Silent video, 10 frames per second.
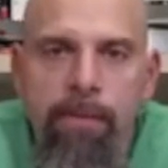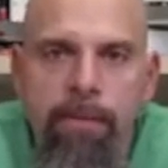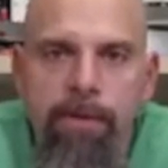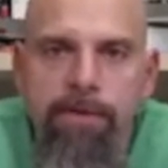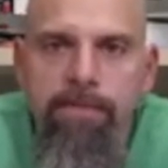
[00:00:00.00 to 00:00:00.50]

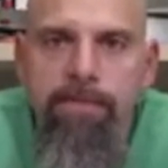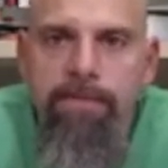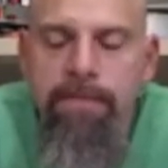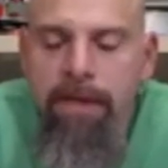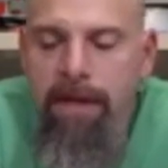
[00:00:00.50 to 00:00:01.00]
members
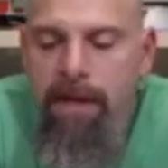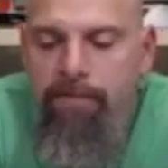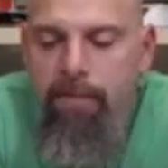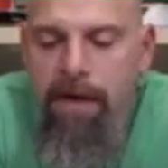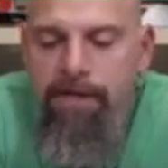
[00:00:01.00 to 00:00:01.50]
as
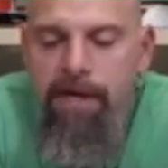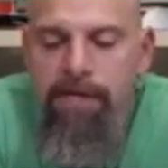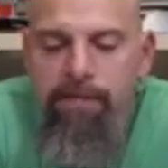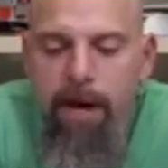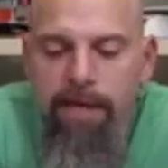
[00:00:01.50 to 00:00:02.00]
much as
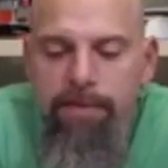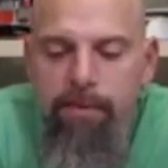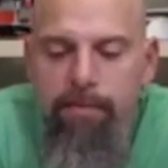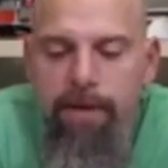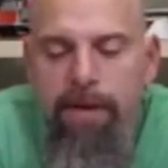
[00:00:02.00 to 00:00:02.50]

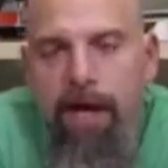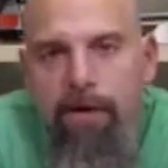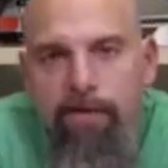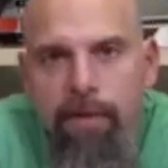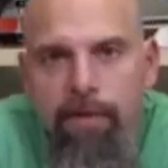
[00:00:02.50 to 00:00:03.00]
possible, but not
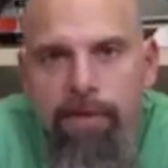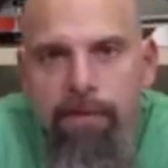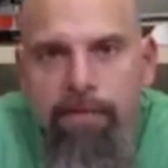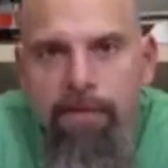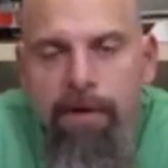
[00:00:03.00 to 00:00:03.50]
overload them.
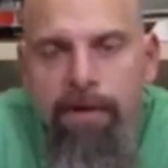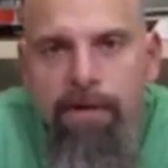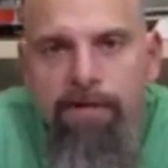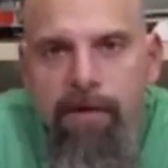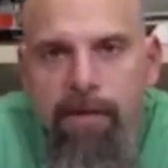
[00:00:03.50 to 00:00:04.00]
Uh,
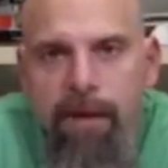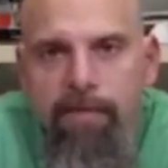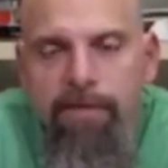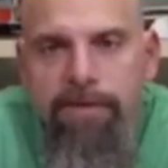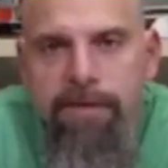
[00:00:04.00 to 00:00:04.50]
set them
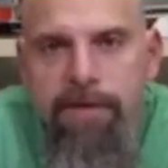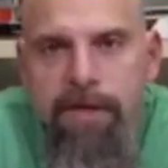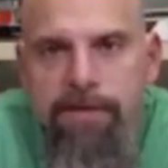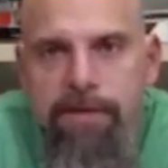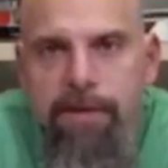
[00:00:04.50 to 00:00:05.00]
up for
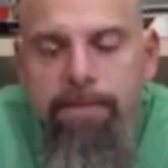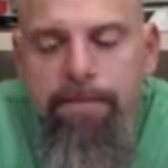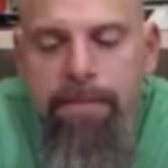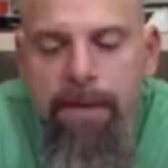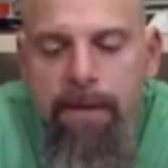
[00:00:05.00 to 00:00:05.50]
success.
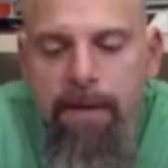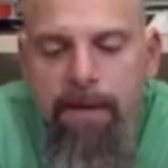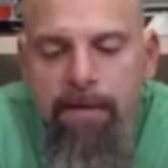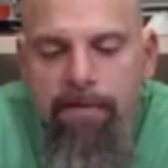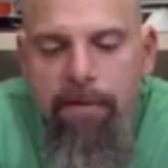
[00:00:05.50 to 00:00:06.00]

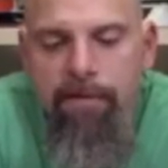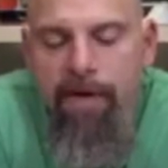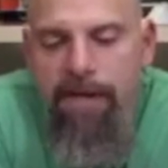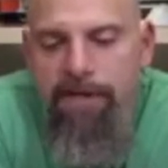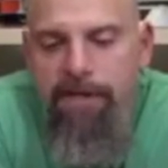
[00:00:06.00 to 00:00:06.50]
So if
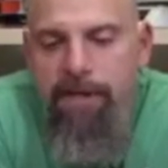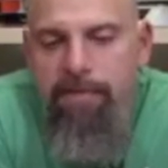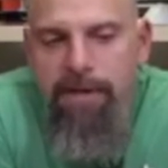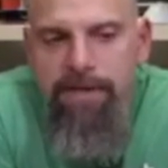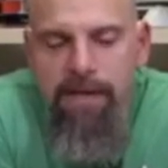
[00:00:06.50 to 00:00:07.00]
I ship,
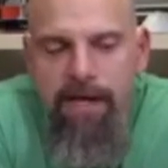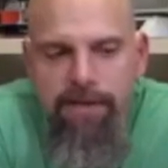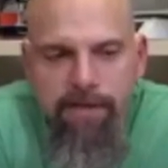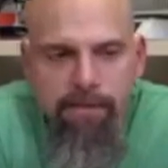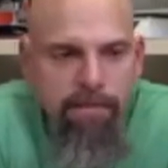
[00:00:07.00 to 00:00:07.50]
let's say I
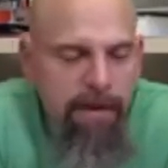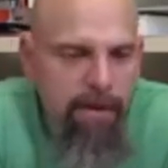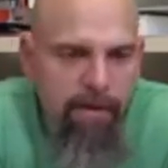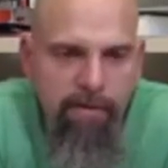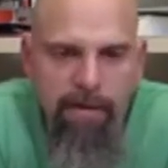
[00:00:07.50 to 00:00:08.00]
ship, you
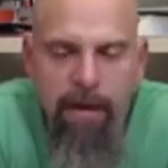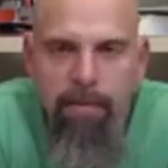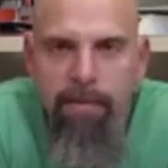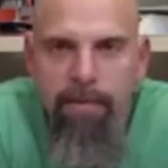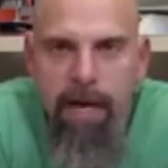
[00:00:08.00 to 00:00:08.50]
know, a couple
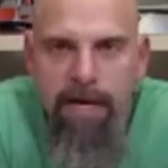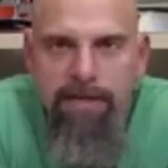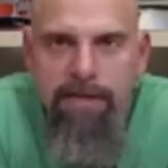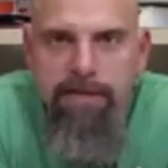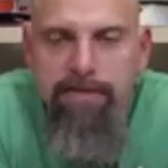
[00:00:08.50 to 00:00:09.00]
big
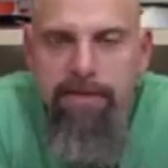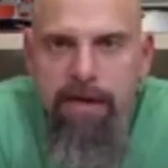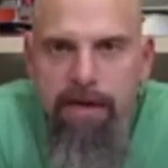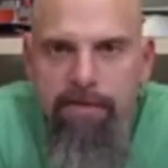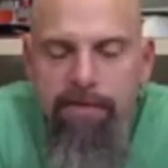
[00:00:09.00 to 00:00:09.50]
boxes of
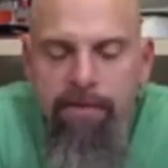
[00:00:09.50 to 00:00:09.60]
stuff,